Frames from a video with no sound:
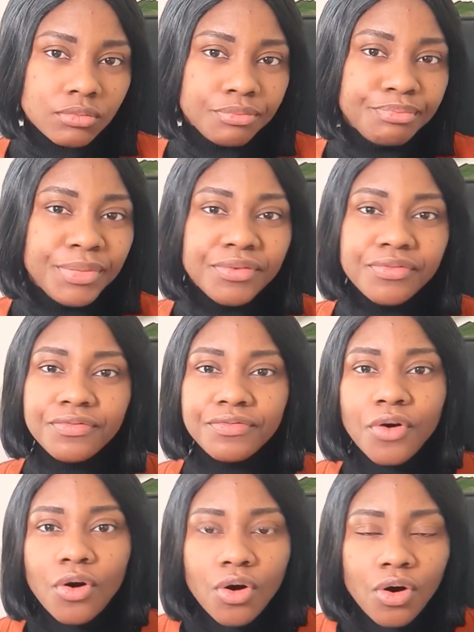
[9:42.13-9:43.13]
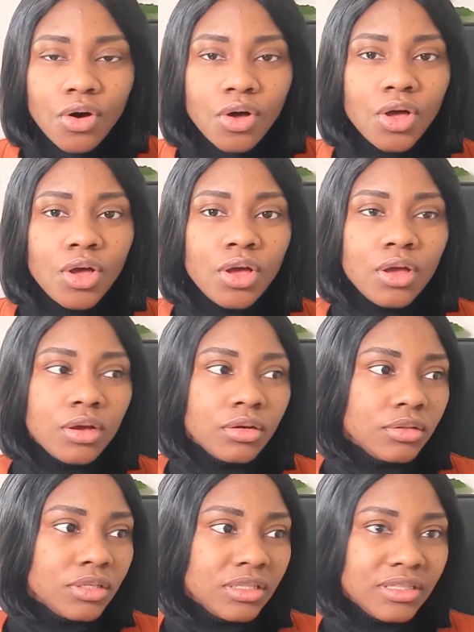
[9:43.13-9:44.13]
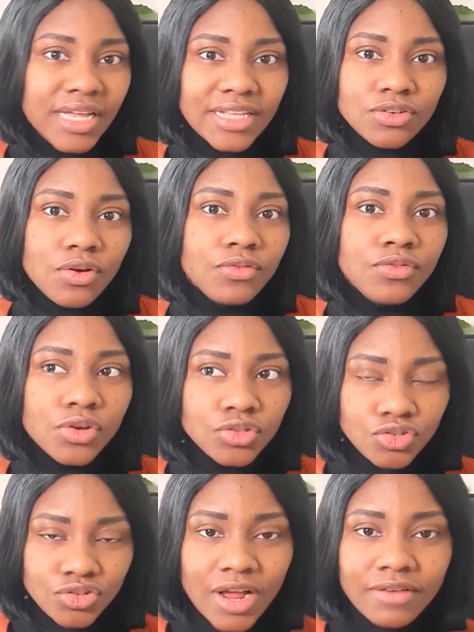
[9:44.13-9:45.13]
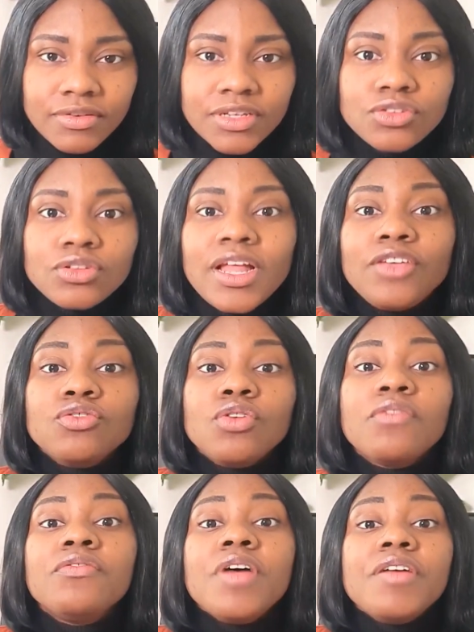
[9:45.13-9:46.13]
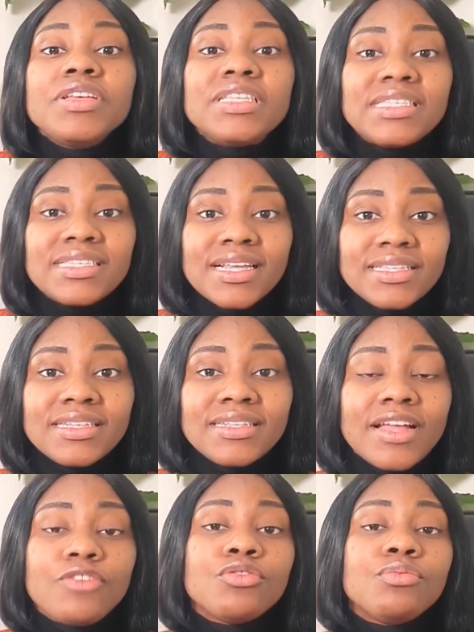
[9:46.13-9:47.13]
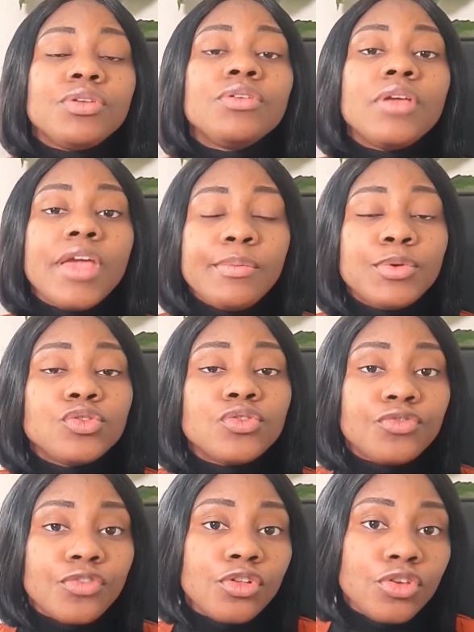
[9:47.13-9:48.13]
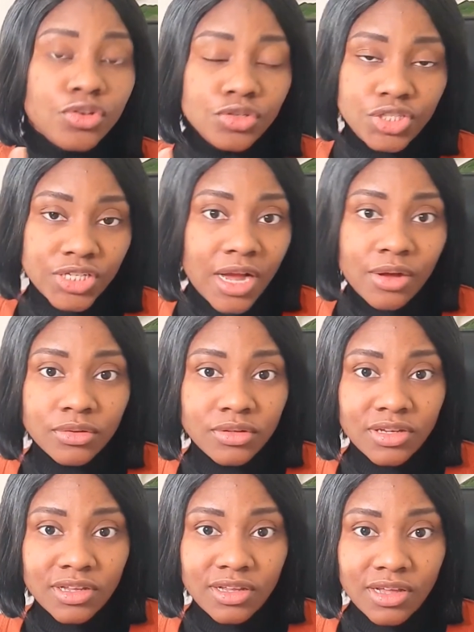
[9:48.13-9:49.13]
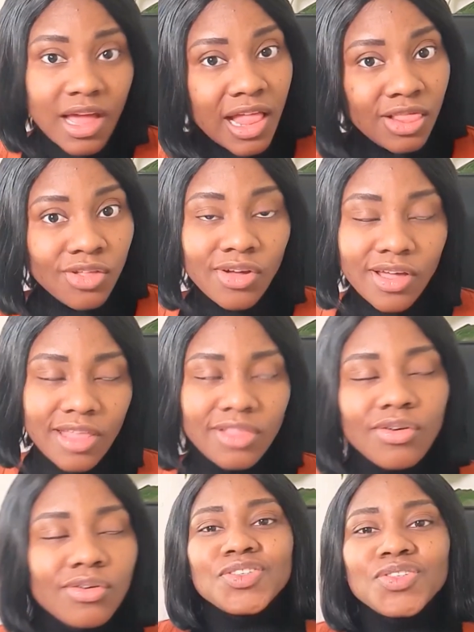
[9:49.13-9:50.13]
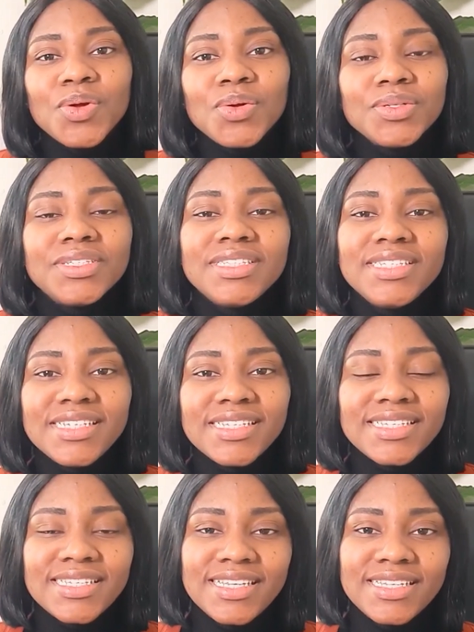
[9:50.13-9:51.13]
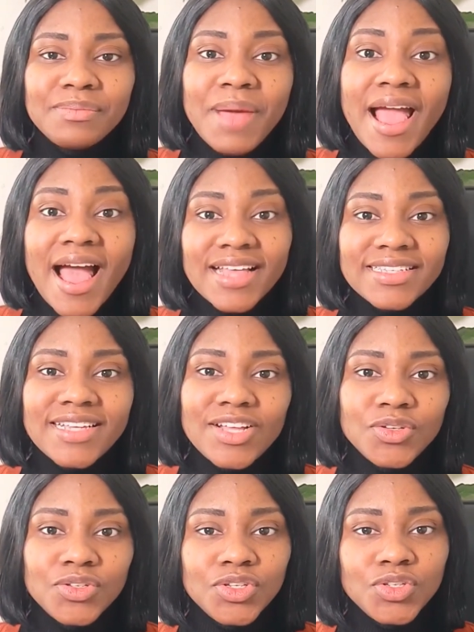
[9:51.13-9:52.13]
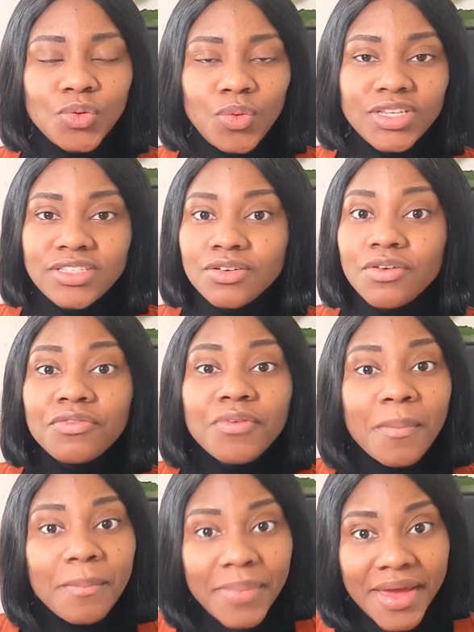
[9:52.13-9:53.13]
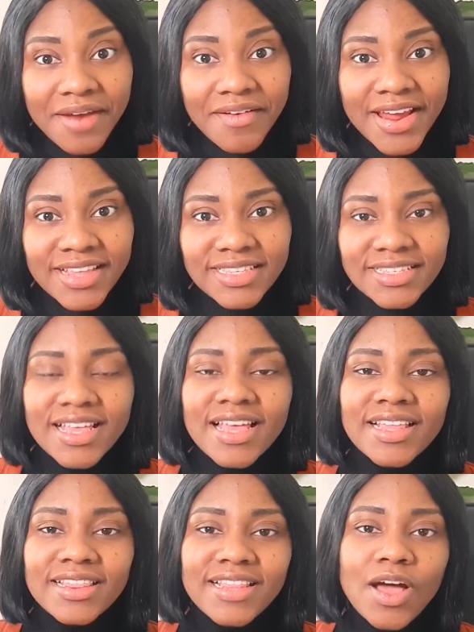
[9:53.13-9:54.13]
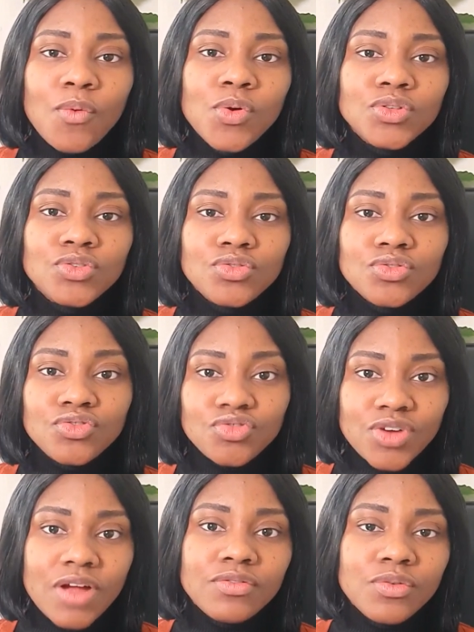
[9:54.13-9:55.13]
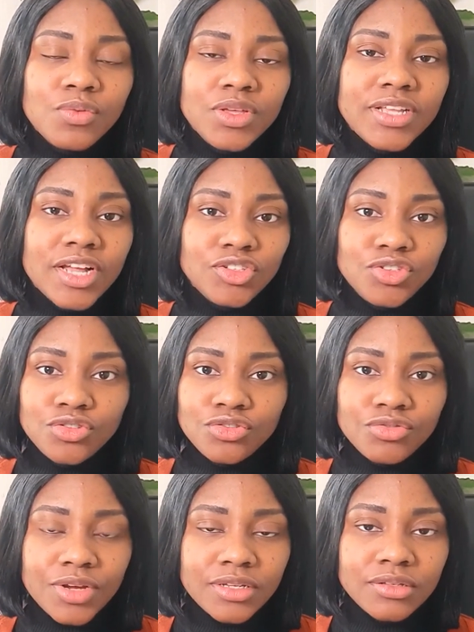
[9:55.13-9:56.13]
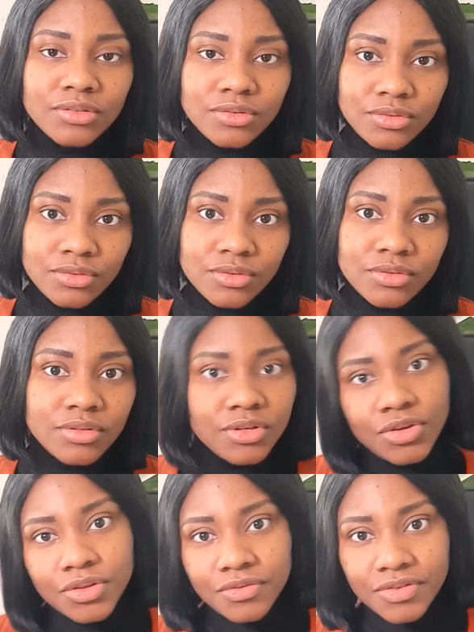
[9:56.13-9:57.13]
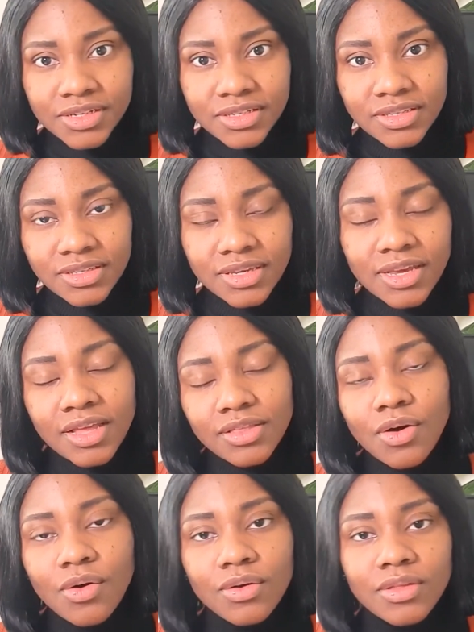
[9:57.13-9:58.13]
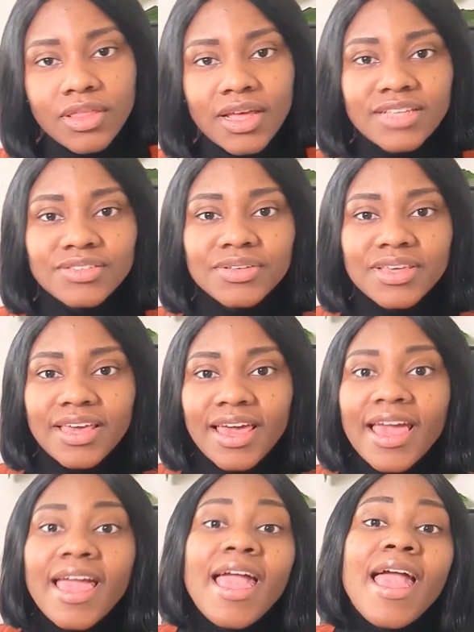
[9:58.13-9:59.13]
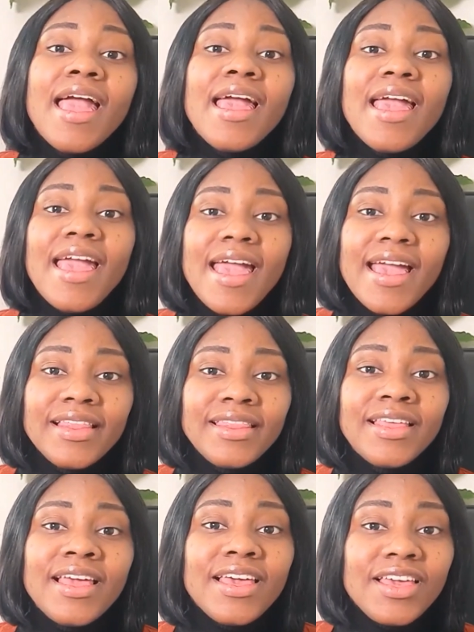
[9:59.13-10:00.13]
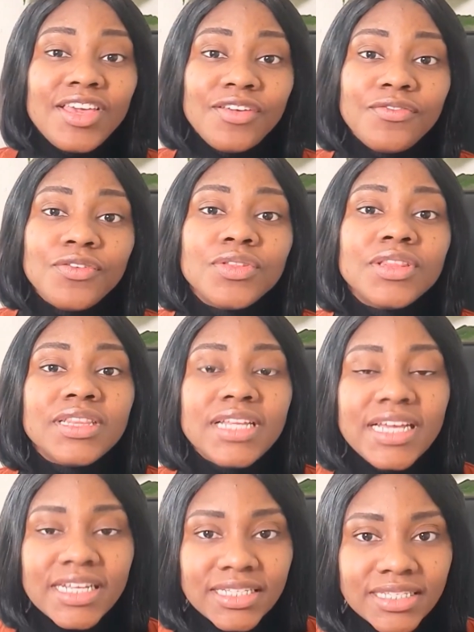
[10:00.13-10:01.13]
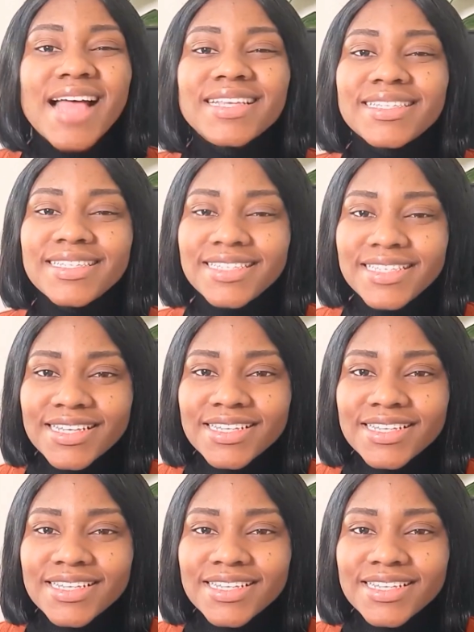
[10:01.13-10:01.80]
before the date of your traveling, so that you are very certain that you'll be able to follow your child along and all. So this is my answer to this question for parents that want to travel with their children to the university and all that. Okay, and if you need, are still